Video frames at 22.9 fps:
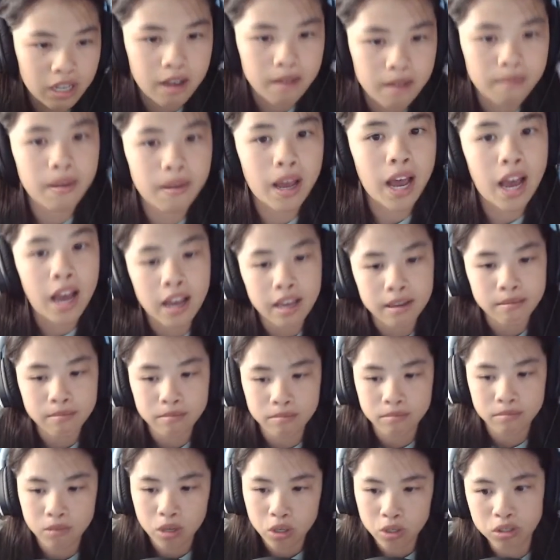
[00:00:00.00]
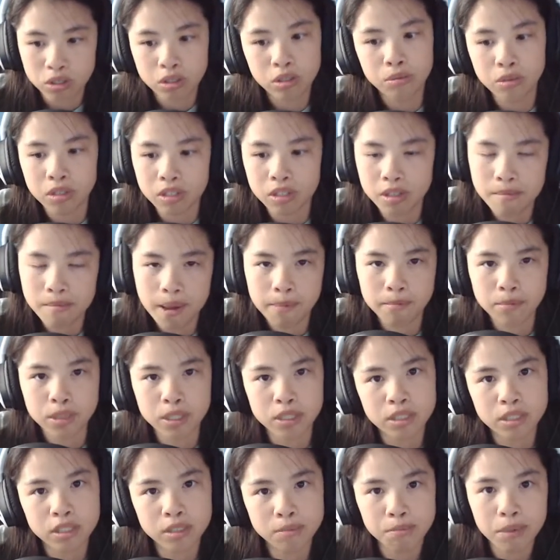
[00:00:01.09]
I'm also one of the
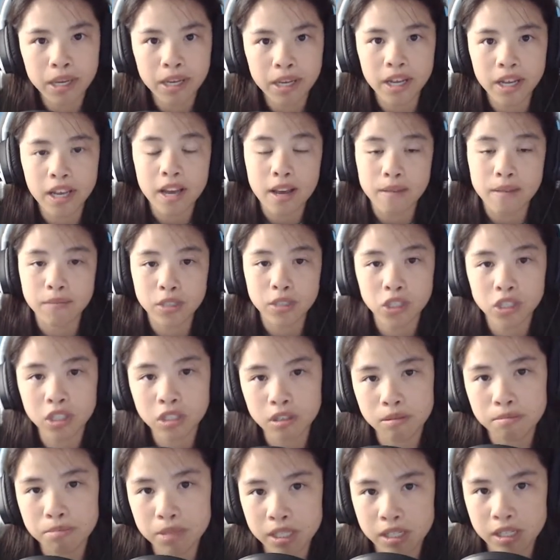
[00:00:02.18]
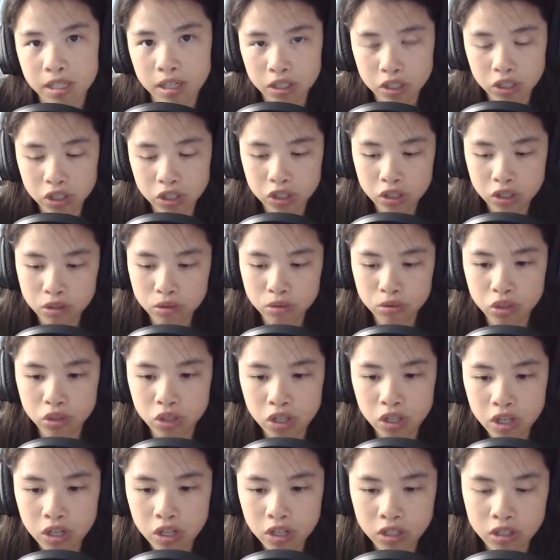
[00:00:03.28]
members, but there's going to be a huge
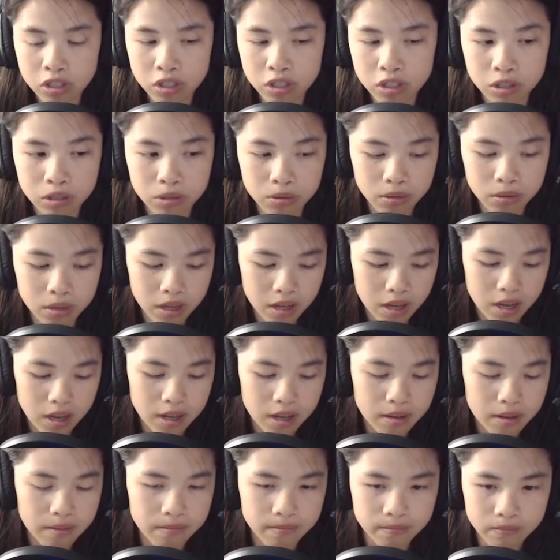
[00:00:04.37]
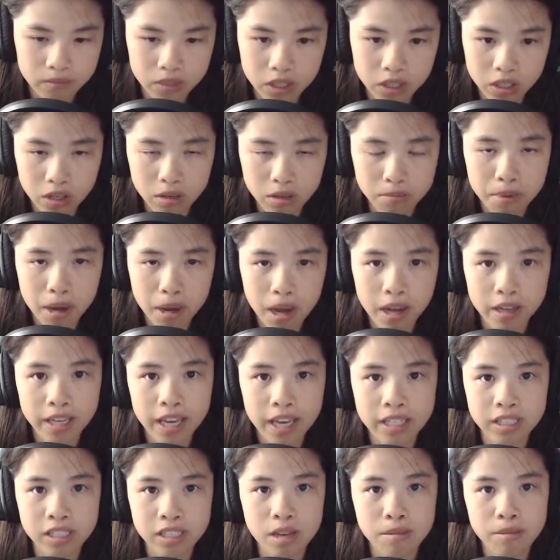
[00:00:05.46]
new
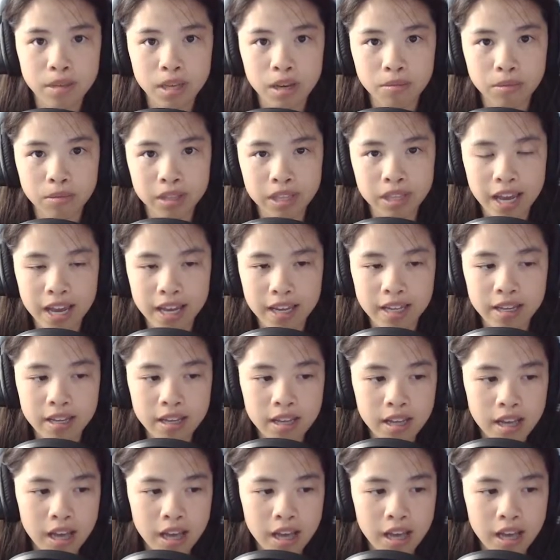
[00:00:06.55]
podcast coming up with that.